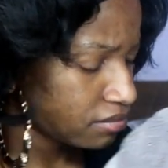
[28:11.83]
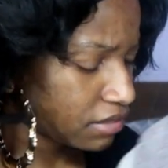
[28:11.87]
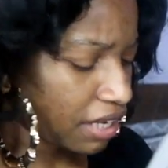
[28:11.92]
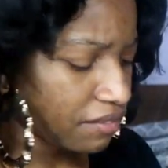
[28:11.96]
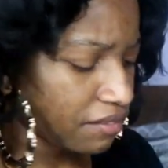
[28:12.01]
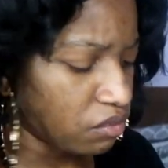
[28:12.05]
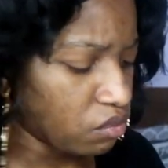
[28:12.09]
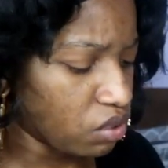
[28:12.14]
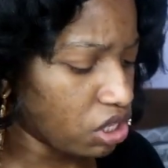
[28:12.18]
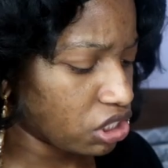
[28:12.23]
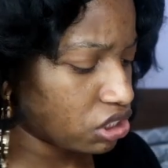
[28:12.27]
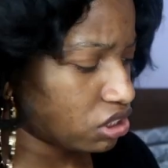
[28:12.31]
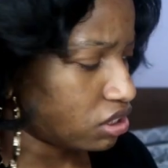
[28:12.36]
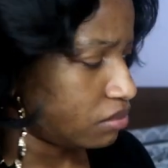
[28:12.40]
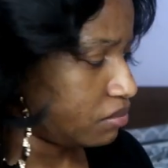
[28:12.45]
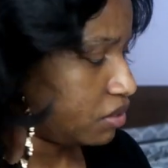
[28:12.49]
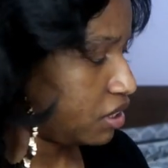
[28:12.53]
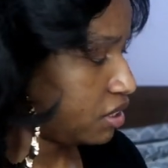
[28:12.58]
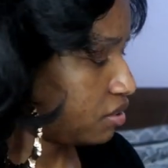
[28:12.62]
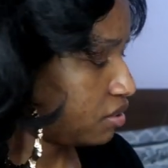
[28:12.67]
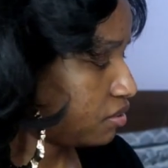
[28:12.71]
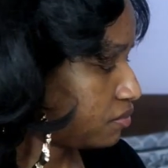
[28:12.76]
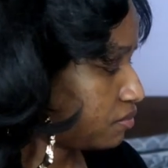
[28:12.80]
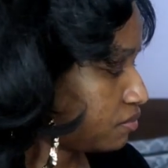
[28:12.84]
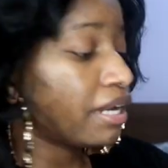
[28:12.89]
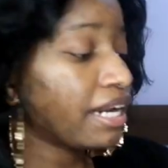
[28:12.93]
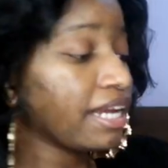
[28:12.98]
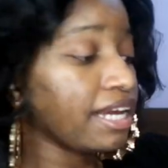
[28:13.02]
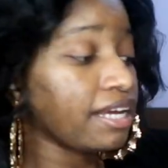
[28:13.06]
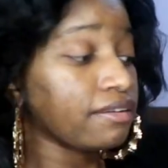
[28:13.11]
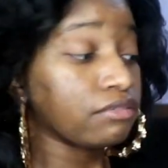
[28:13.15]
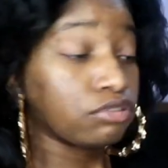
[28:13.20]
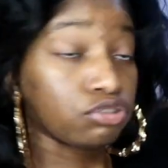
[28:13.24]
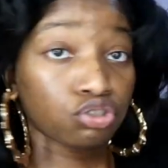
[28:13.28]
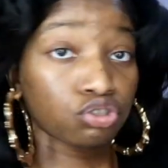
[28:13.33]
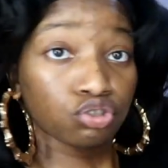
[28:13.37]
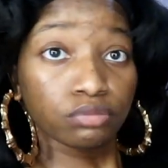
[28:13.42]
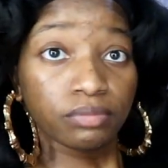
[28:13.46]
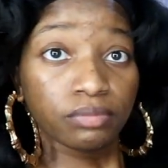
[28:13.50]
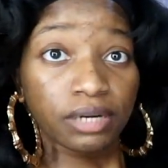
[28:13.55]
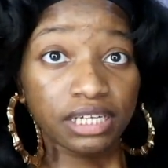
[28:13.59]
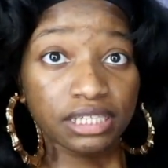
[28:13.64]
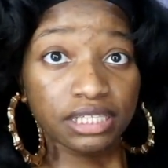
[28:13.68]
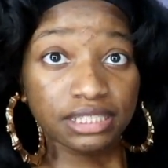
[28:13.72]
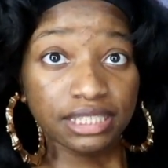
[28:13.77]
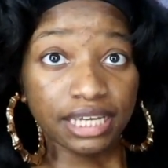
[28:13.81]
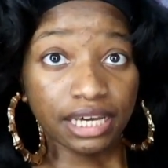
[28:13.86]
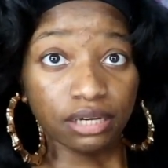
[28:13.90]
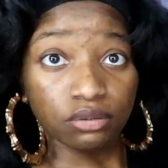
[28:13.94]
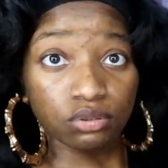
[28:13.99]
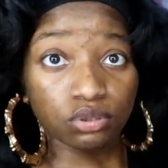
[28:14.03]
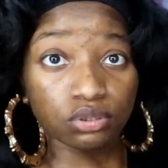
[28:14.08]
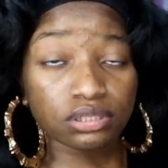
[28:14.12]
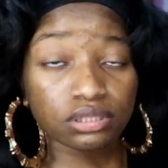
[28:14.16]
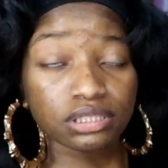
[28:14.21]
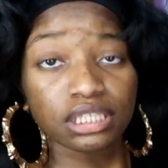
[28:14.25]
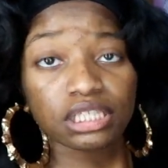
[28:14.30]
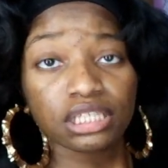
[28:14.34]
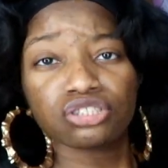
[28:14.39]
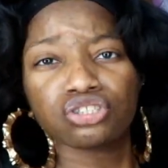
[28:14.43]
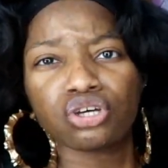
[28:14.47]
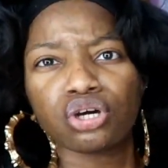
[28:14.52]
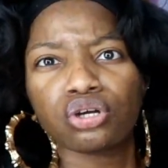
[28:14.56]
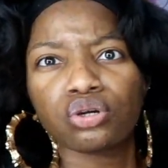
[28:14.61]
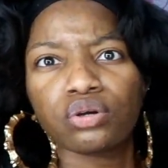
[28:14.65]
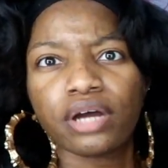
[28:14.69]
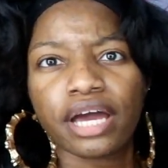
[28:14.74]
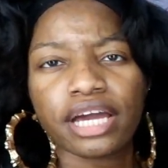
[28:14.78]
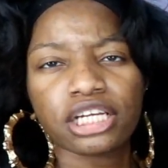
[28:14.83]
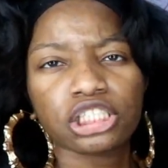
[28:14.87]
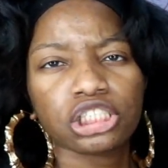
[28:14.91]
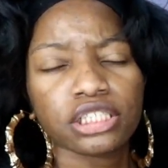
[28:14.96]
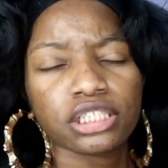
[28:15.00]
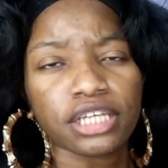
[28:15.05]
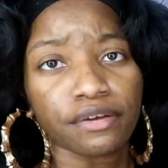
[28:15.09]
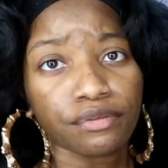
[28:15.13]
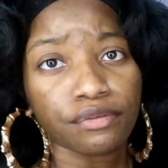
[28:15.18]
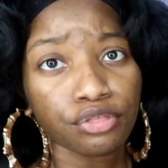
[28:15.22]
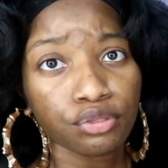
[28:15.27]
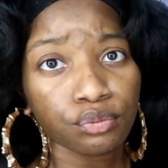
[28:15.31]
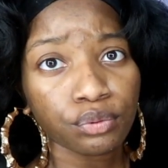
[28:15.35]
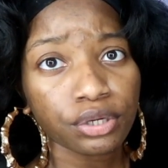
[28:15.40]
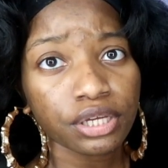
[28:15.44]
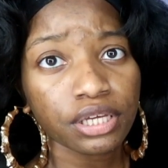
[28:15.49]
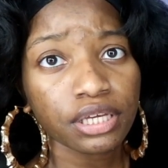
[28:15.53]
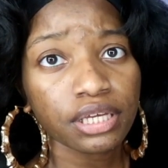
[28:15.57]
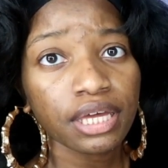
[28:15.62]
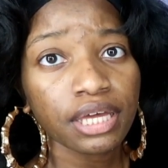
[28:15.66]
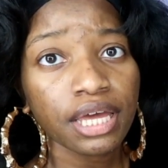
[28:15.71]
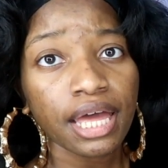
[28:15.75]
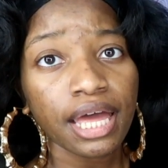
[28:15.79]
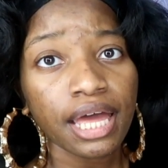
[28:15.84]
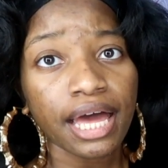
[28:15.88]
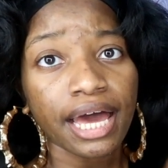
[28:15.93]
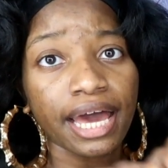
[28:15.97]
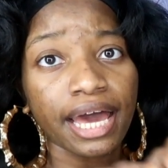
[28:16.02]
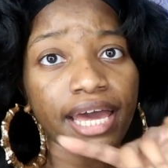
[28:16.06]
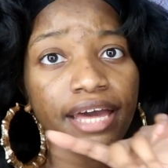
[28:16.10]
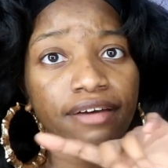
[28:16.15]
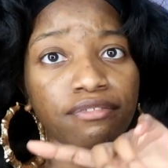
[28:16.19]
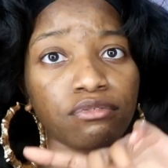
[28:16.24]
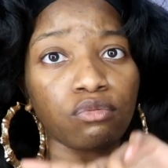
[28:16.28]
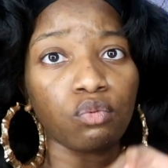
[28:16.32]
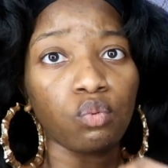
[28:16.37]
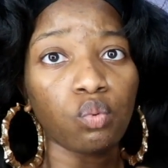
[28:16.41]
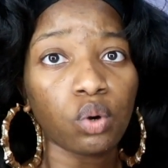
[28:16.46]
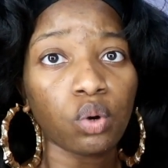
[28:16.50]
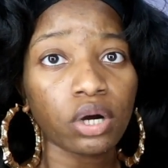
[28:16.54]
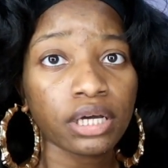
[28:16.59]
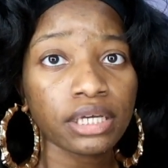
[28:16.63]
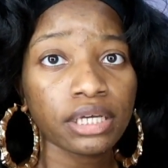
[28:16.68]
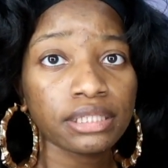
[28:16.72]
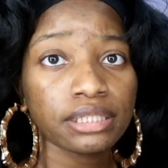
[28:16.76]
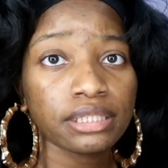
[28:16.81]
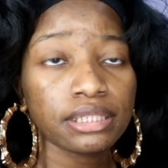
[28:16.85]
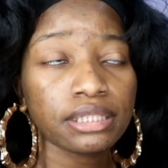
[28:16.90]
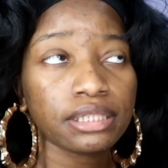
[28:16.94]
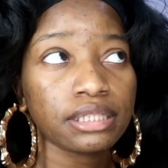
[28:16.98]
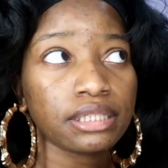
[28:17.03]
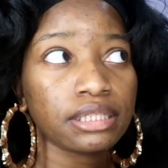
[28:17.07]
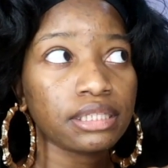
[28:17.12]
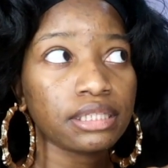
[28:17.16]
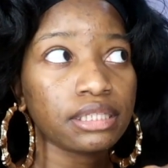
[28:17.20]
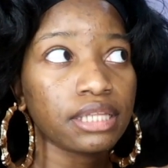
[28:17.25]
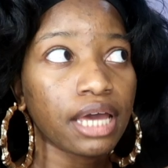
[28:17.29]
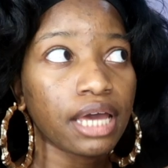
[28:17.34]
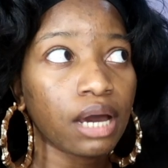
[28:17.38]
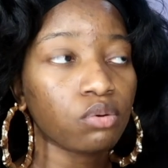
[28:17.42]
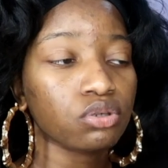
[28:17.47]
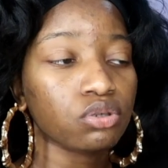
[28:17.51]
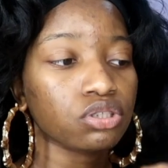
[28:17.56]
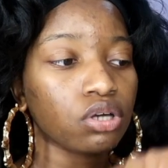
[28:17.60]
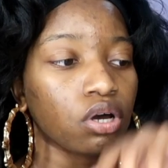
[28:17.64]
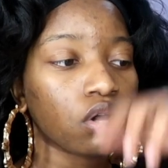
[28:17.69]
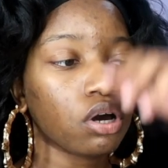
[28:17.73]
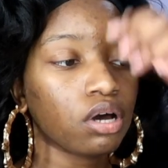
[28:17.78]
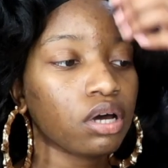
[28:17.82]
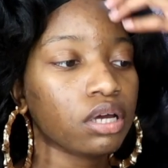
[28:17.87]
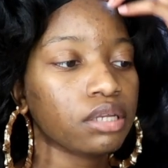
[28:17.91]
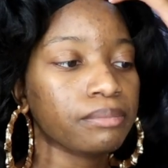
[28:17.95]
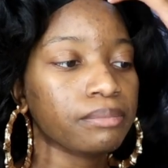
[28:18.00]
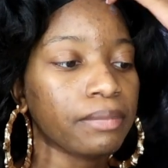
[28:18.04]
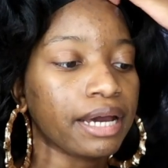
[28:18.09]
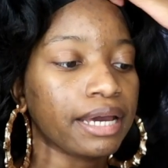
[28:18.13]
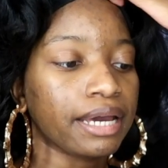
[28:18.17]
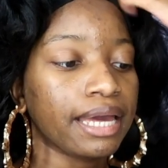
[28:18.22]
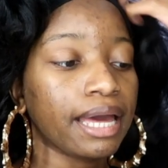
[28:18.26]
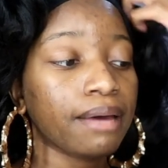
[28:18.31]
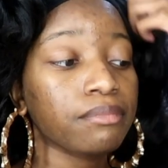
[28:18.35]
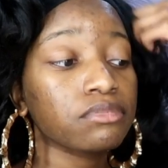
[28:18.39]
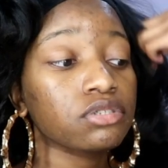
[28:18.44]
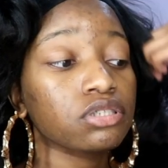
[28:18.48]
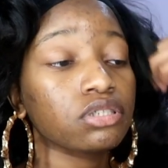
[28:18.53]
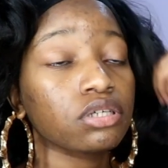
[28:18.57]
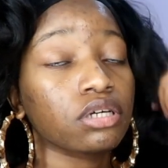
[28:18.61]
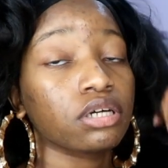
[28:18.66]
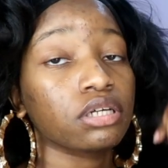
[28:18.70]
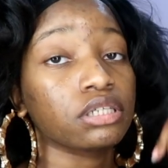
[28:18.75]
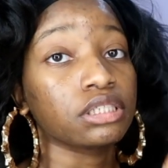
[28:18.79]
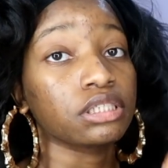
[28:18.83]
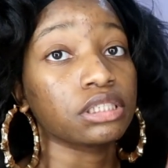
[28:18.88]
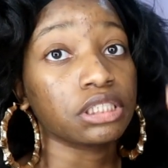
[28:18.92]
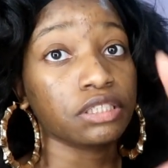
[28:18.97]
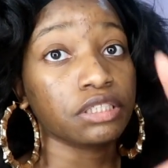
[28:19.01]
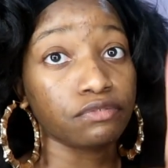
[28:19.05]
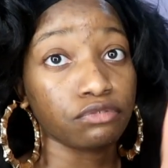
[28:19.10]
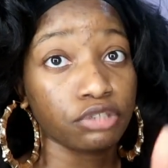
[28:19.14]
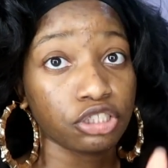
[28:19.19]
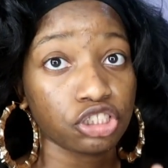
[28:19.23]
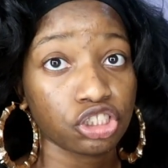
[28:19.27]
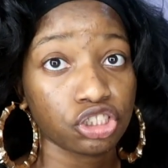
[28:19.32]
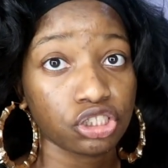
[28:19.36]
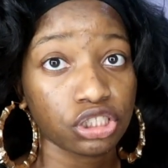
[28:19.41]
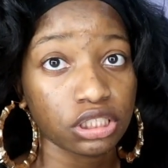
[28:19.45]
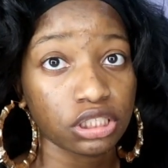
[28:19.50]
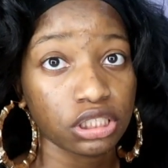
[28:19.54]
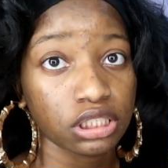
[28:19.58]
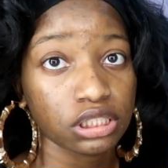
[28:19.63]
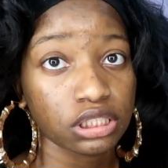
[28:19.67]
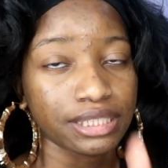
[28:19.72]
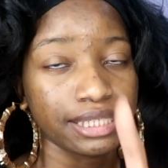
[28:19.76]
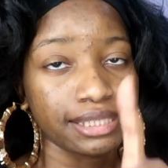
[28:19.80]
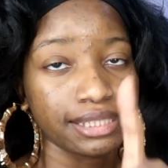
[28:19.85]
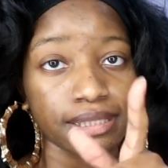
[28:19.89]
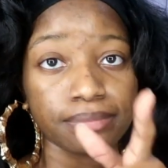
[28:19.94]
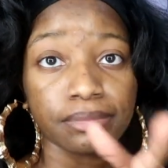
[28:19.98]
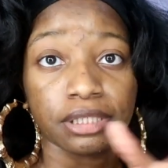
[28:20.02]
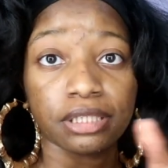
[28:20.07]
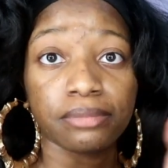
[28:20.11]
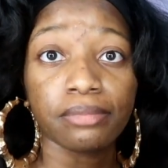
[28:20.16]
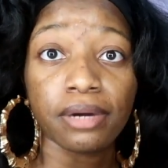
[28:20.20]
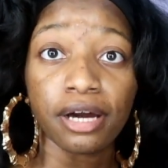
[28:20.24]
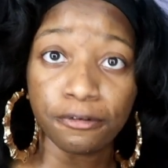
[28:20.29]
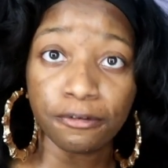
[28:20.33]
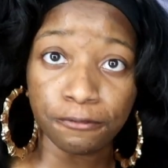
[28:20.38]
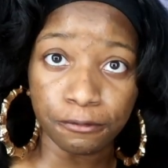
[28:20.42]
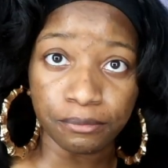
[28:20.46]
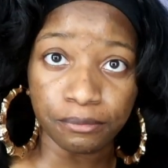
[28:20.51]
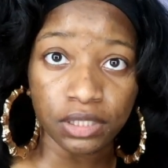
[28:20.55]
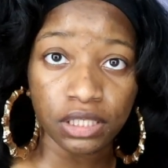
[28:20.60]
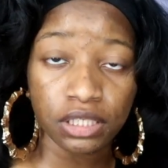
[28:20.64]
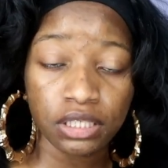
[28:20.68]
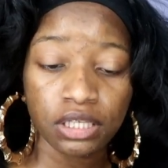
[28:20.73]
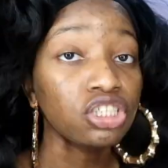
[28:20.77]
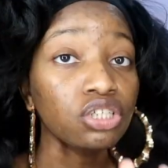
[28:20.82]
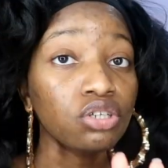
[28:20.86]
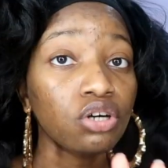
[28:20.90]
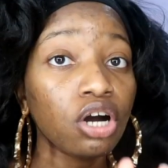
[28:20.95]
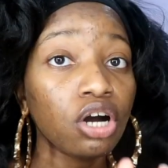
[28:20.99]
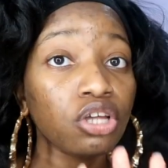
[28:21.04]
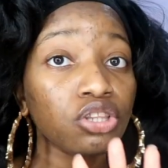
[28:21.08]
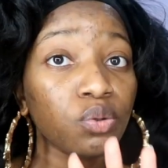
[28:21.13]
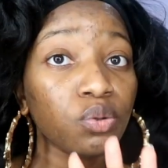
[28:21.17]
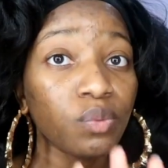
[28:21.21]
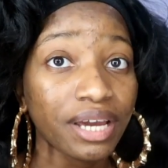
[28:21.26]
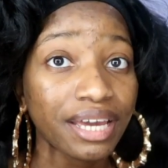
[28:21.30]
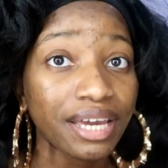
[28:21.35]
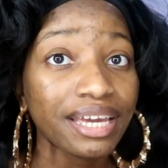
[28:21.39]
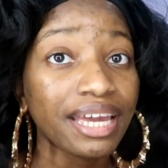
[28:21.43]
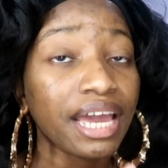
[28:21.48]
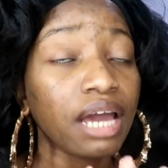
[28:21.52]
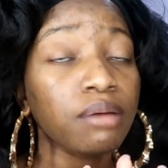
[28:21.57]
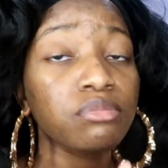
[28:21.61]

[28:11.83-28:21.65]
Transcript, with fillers: I haven't washed them yet. But I have two body towels. In total, I actually have three. I have one that was on my Amazon gift registry list that somebody bought for me. Still on the way.